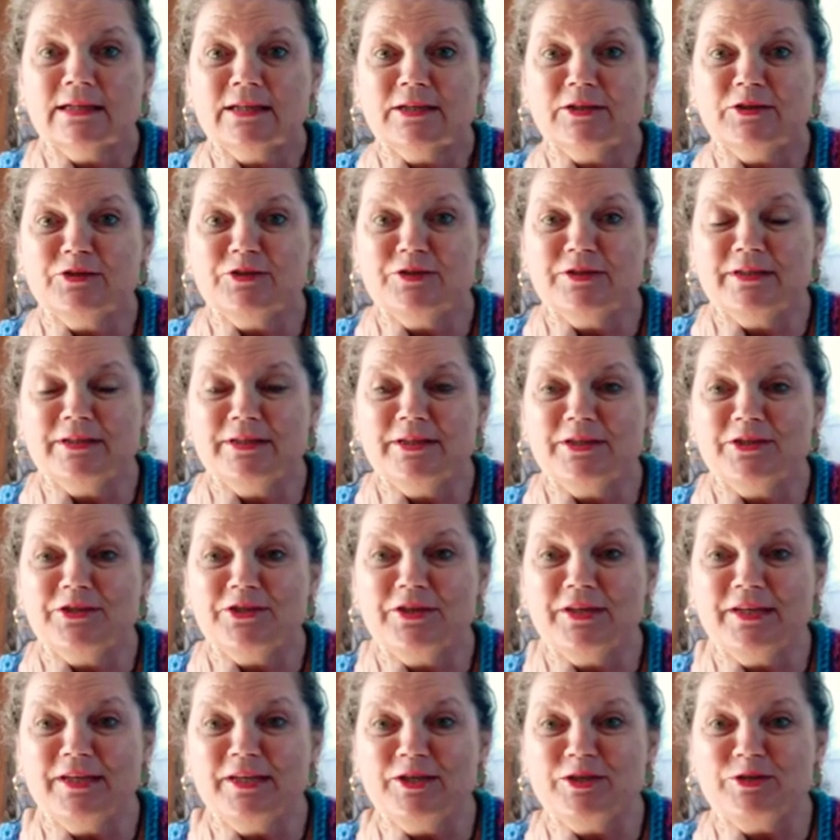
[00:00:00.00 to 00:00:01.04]
You see, the
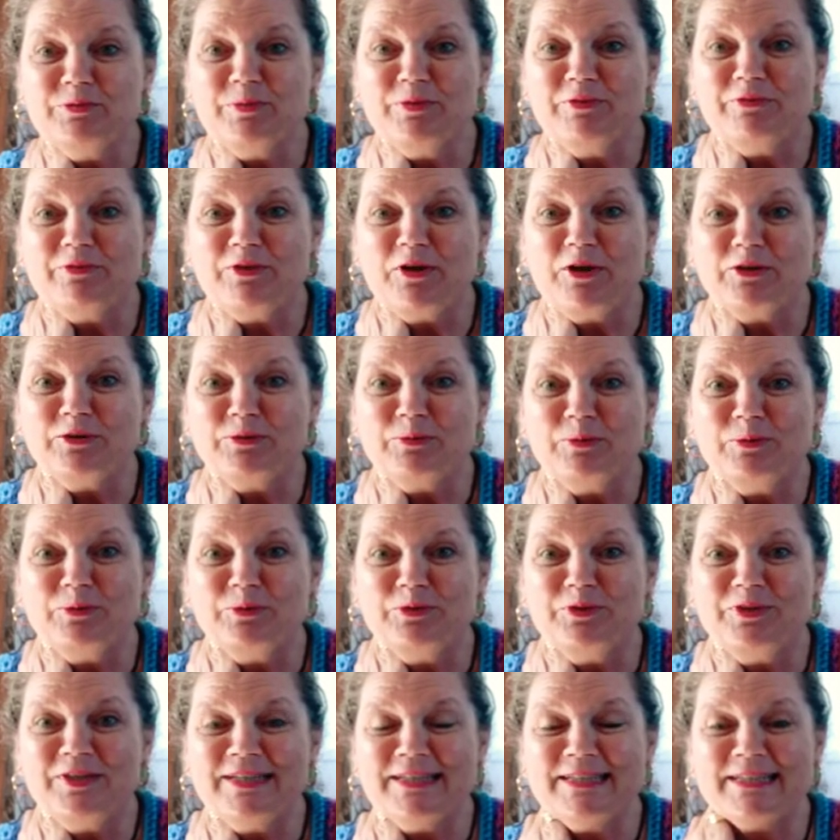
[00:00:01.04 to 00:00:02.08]
thing is, we've got all
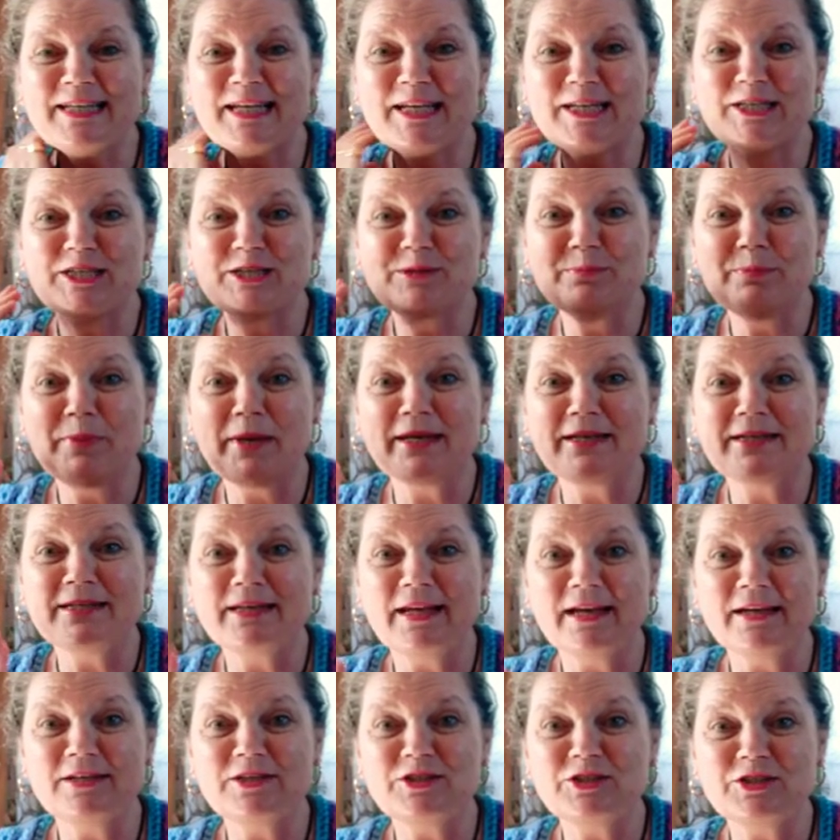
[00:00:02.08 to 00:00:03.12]
these
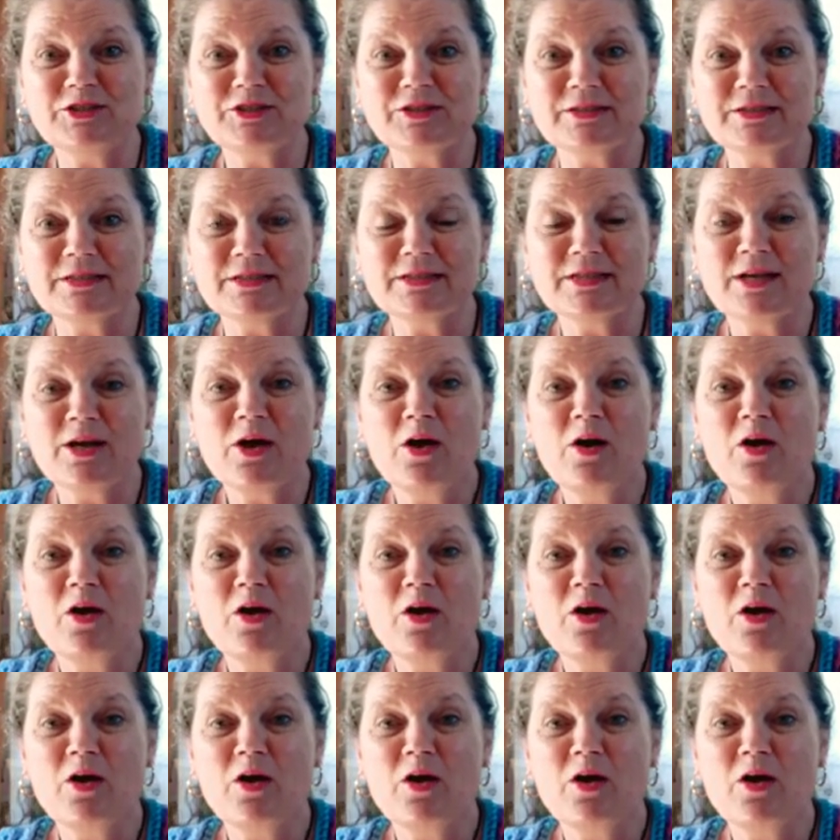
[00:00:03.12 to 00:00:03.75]
expectations